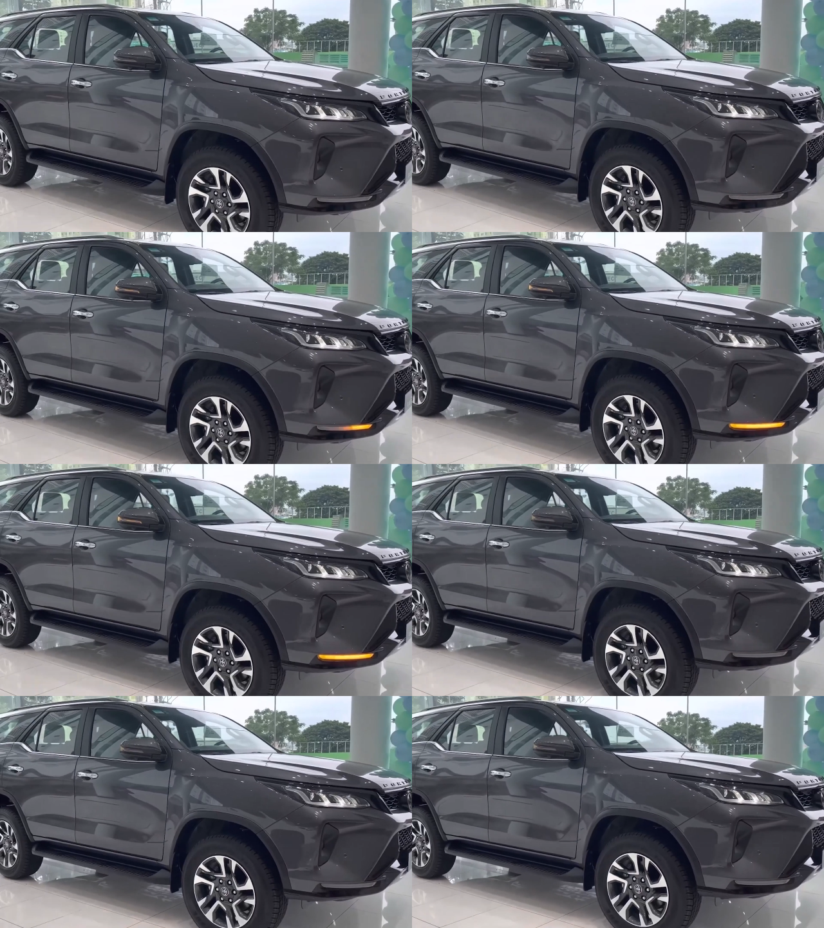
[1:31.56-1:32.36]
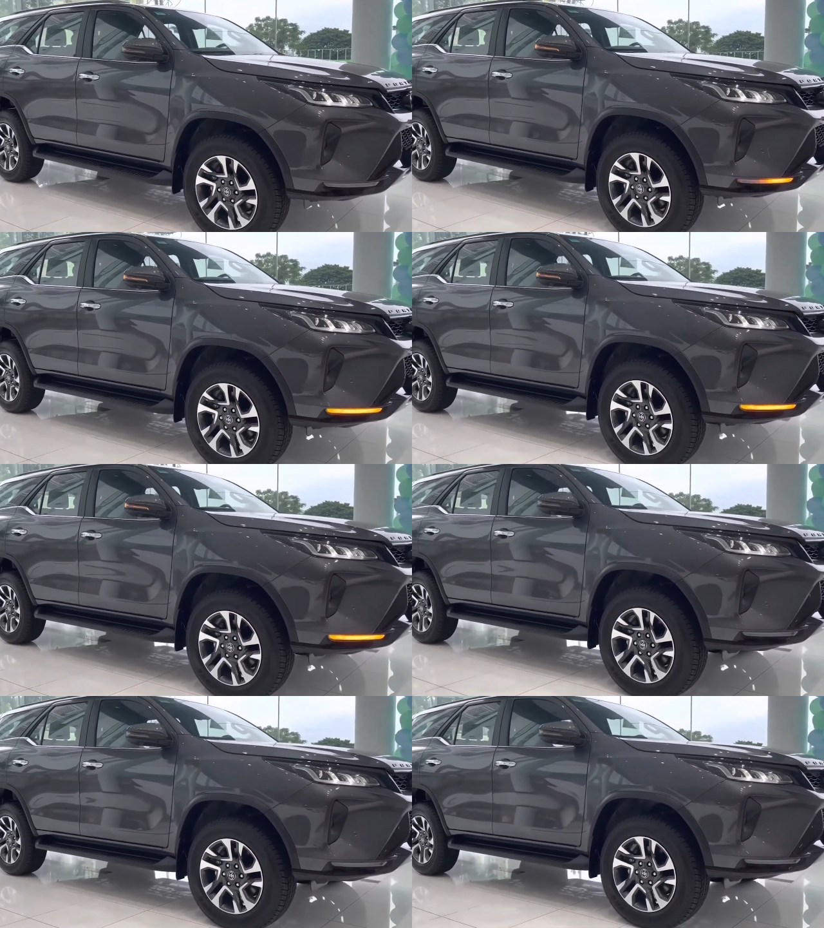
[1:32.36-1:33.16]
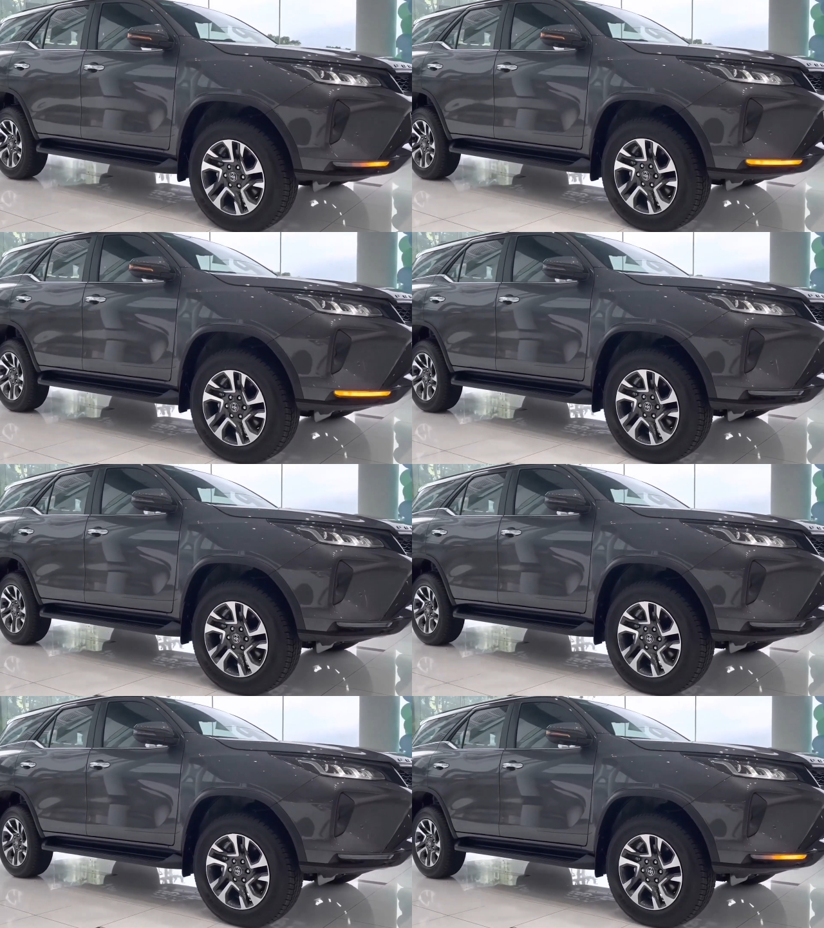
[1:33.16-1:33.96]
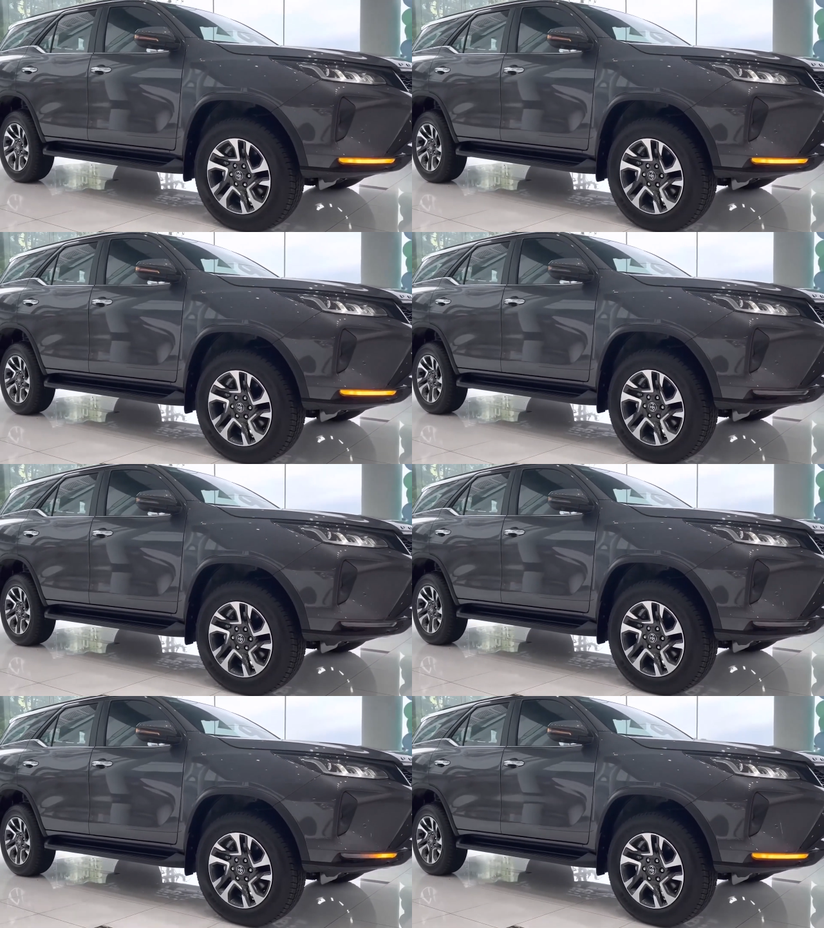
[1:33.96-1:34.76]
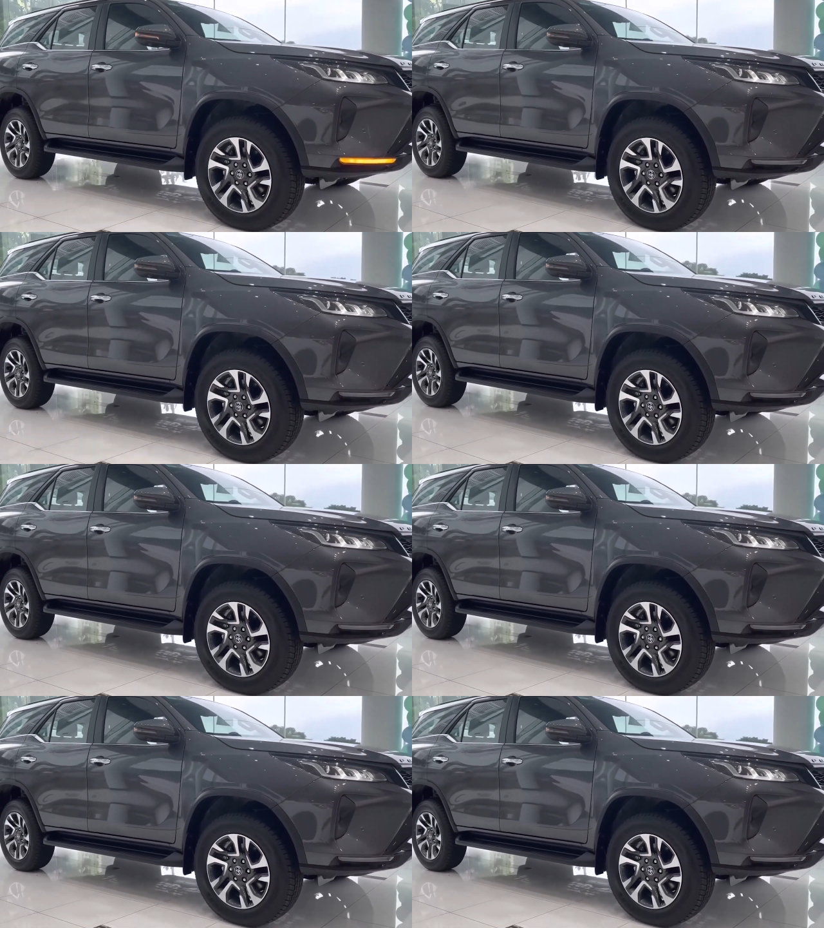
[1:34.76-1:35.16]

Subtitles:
[unreadable: no face in view]